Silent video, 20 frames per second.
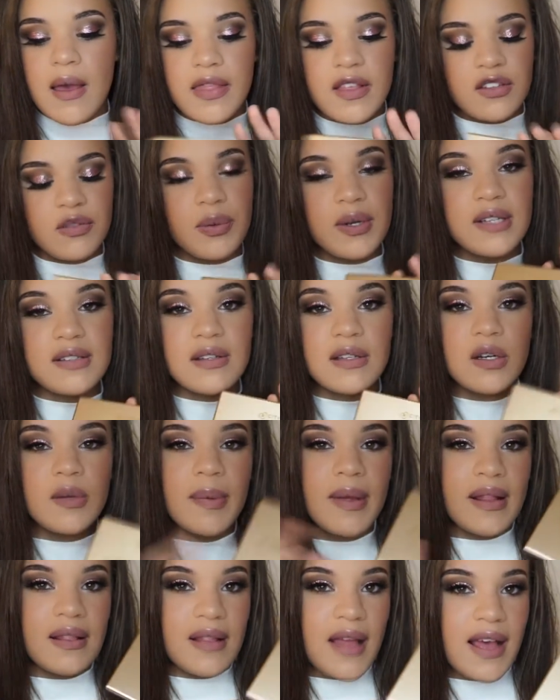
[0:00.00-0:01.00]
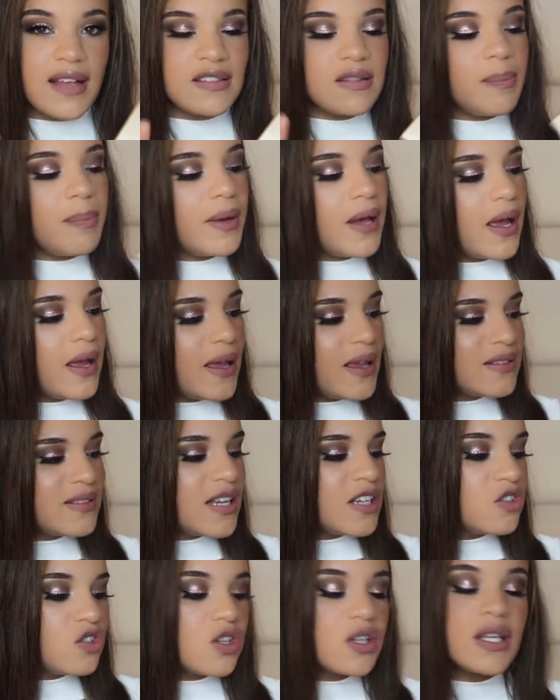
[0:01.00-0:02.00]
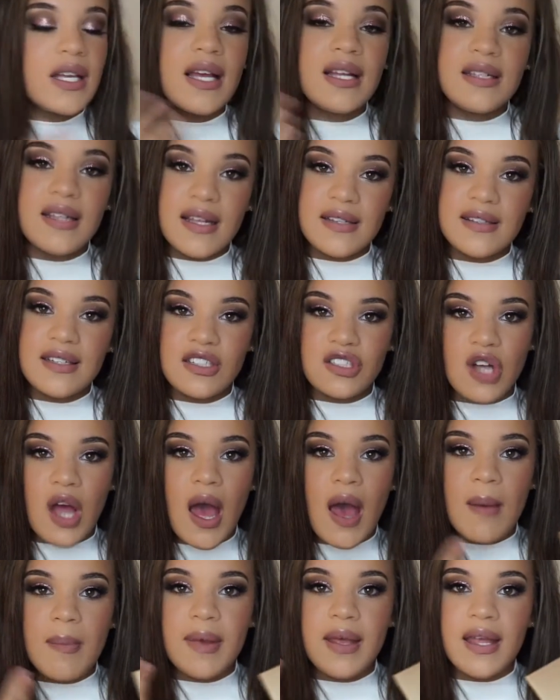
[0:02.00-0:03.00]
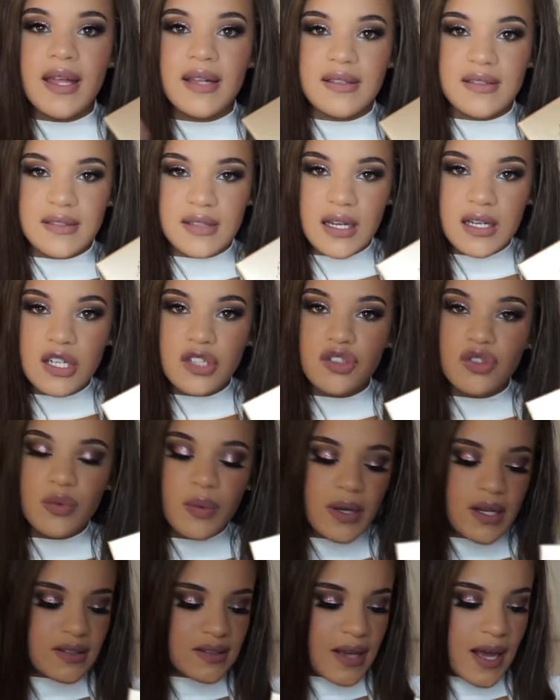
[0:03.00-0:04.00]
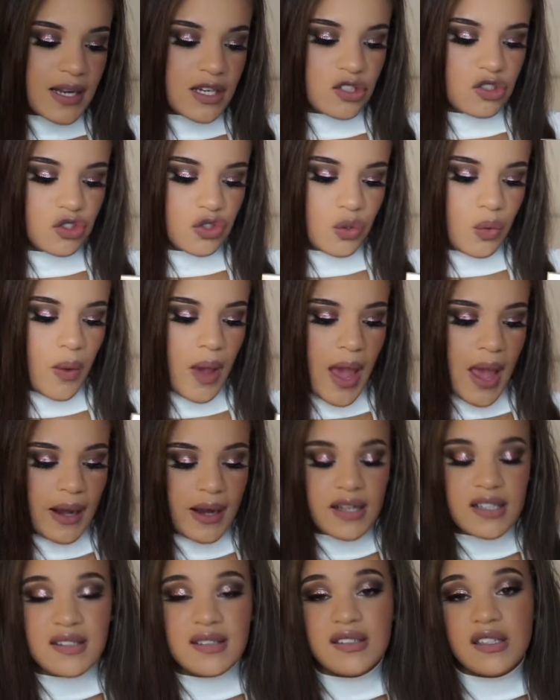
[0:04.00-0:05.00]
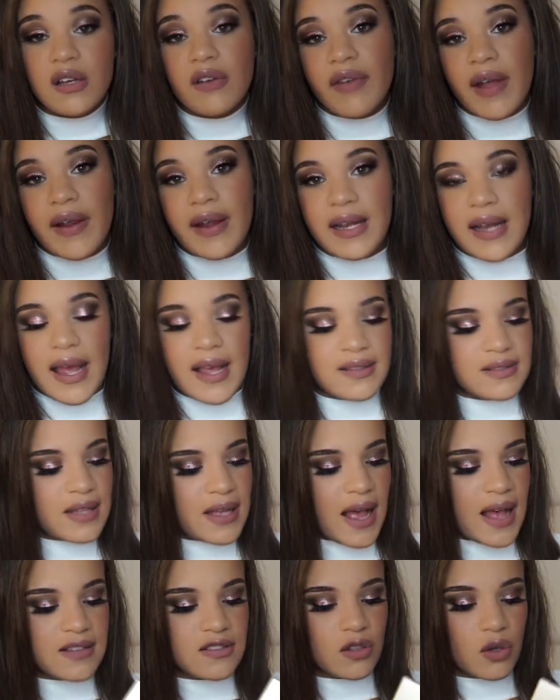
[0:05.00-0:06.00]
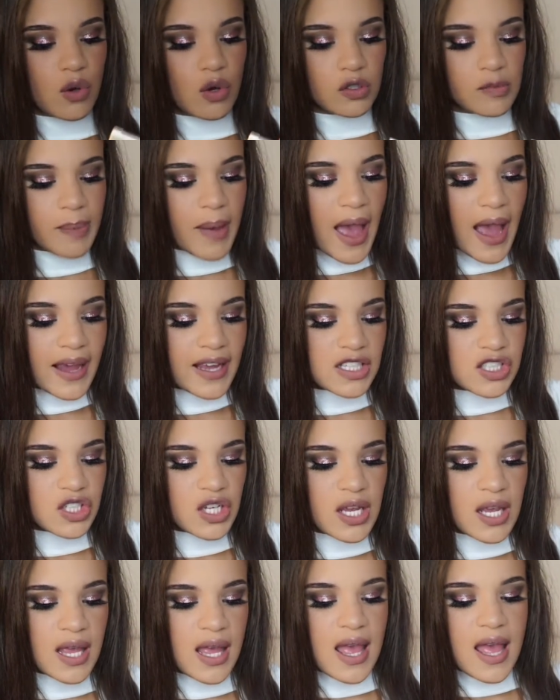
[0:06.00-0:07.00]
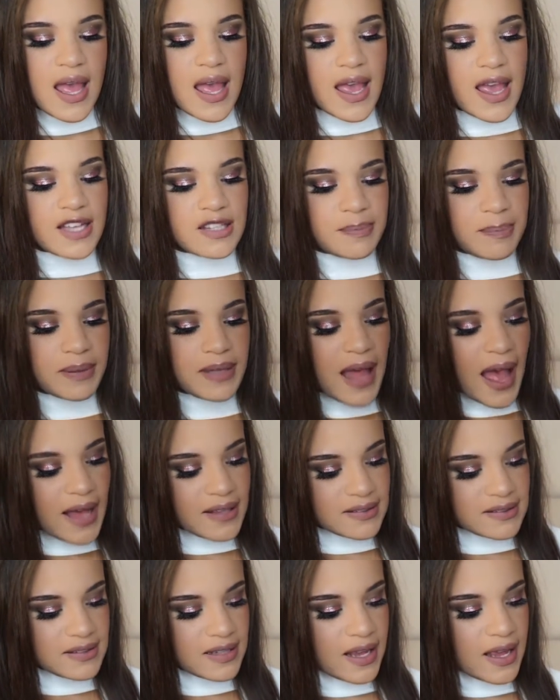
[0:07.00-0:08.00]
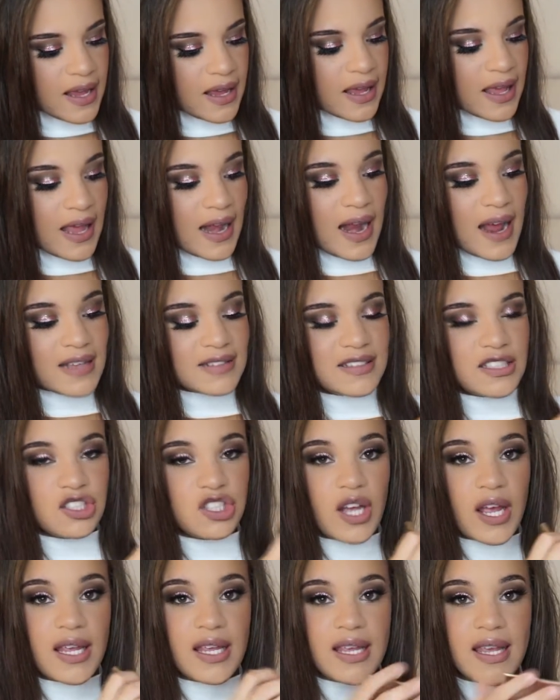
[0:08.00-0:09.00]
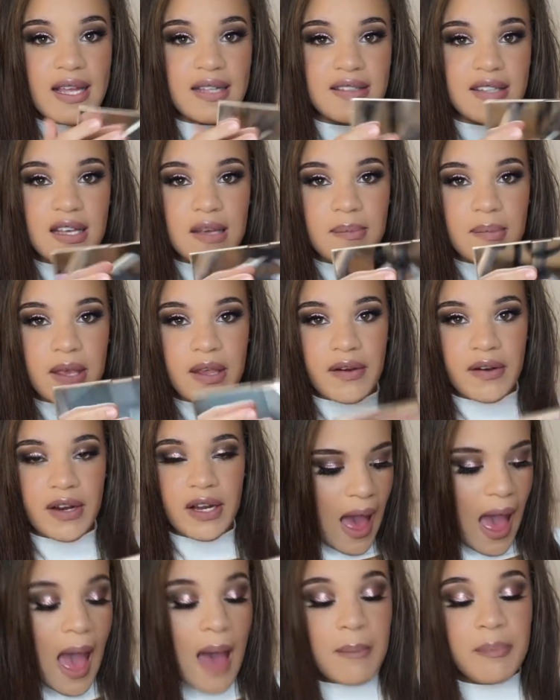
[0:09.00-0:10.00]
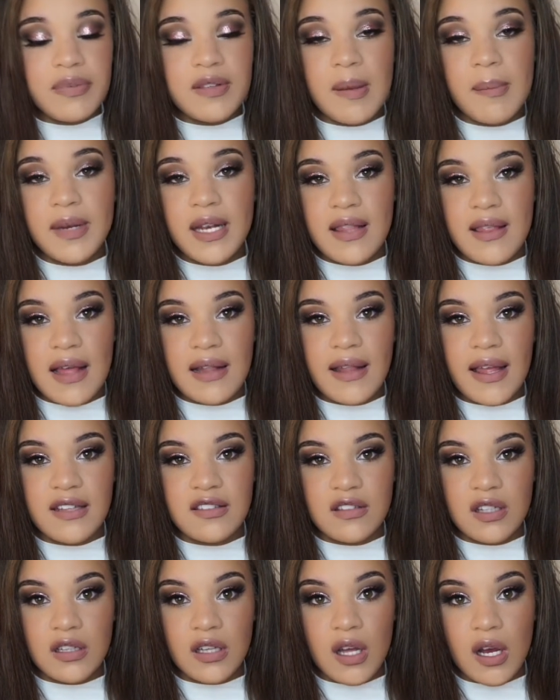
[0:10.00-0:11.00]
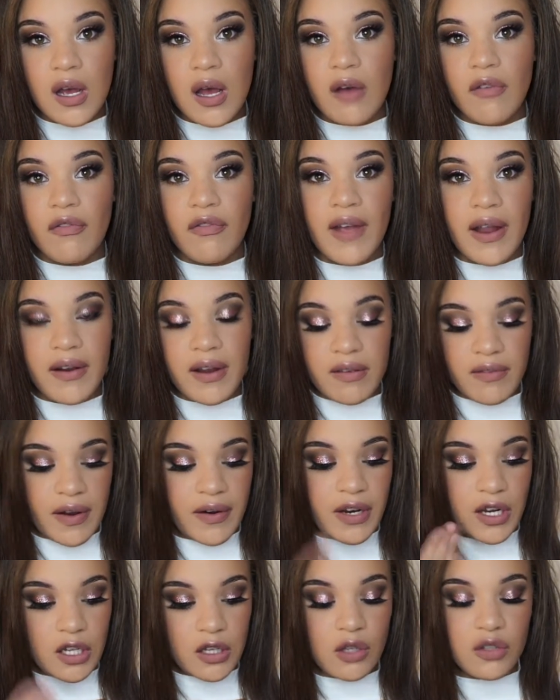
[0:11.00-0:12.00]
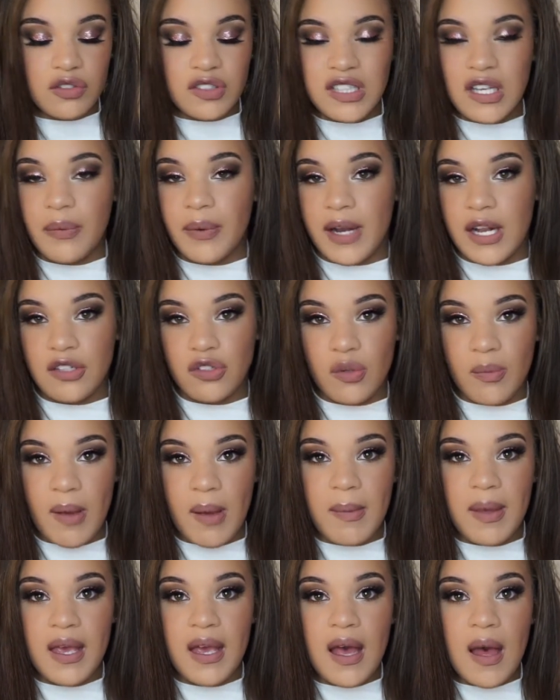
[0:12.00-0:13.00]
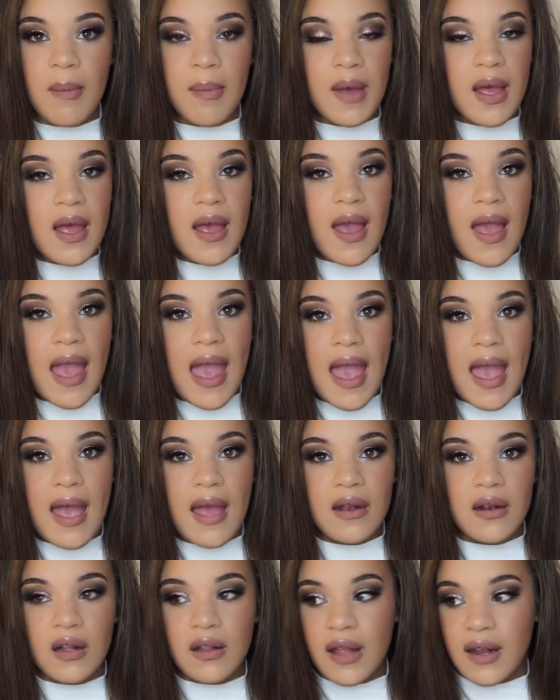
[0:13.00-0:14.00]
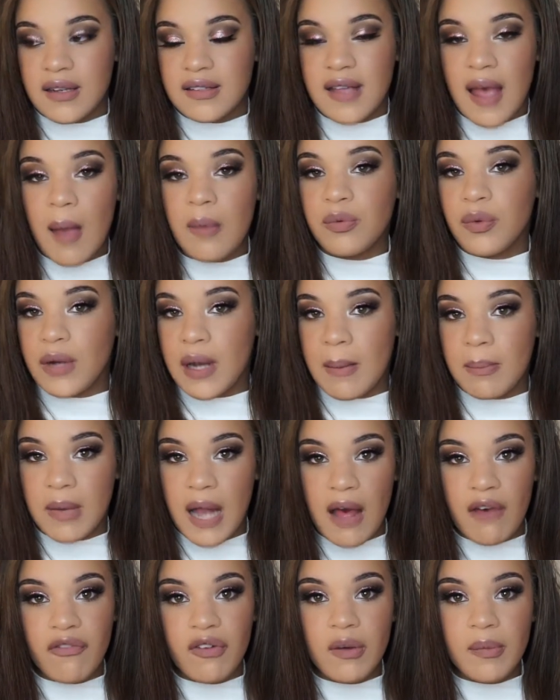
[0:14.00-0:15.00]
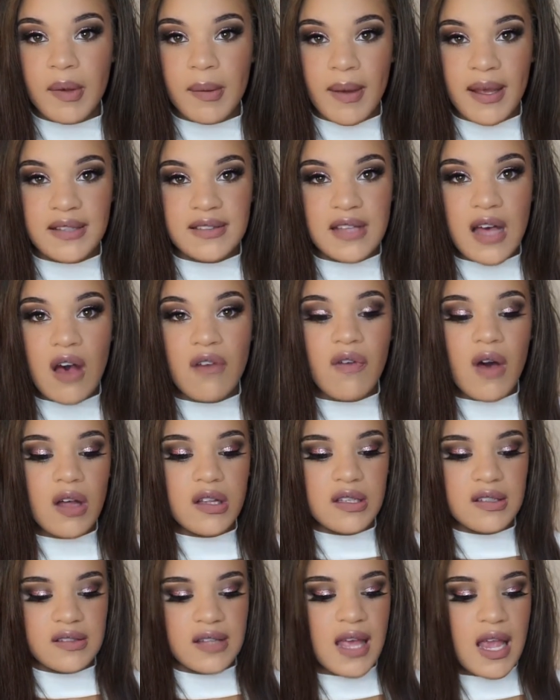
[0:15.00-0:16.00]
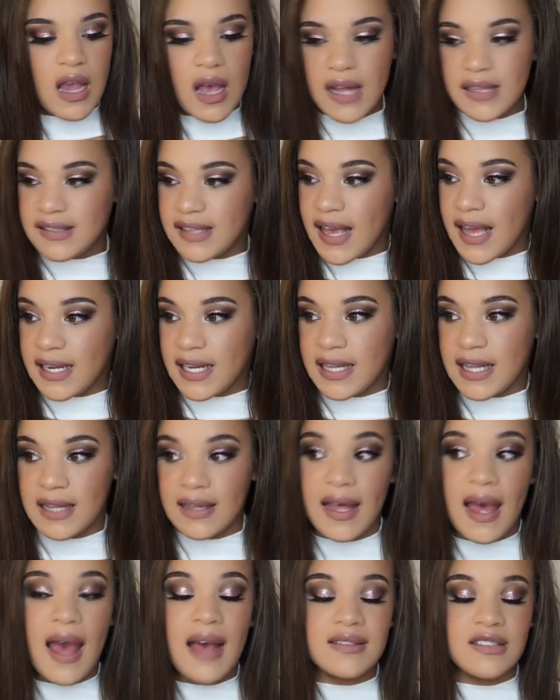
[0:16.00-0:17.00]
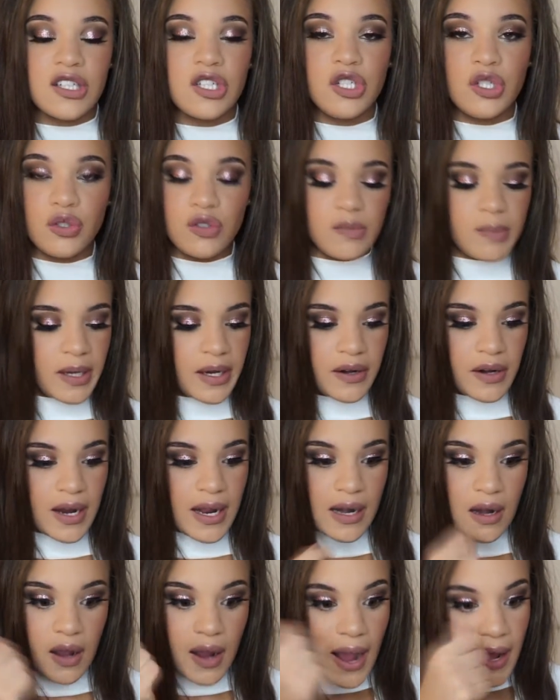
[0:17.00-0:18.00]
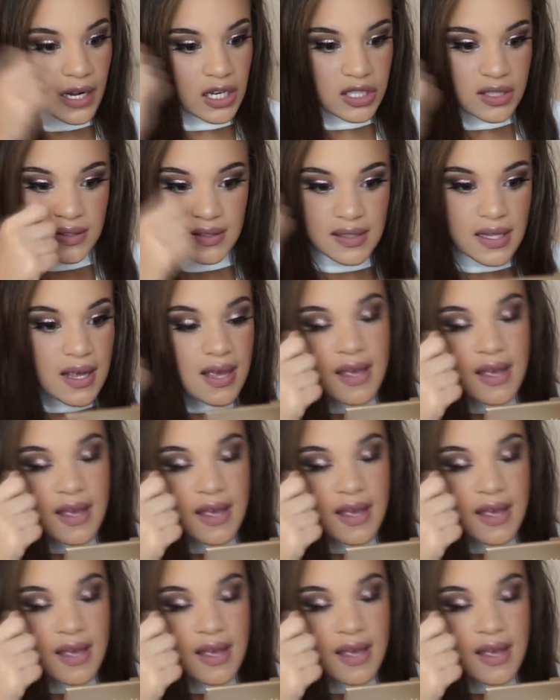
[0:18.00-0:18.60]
This one is a little bit less, but essentially it does the job. It's gonna do what it's gotta do, and it's still very nice. It has the gold packaging, it's plastic, it has the gigantic mirror. I'm somebody that likes to look very closely when I do my makeup, and a lot of times when I'm not filming myself, I'll just hang on to anything that has a huge mirror and I'll kind of just